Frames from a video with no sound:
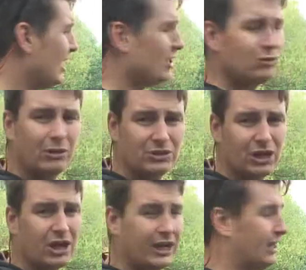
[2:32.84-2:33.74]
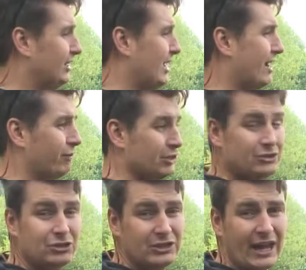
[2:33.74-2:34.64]
So I'm targeting the areas
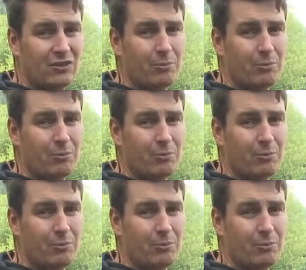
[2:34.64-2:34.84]
just down the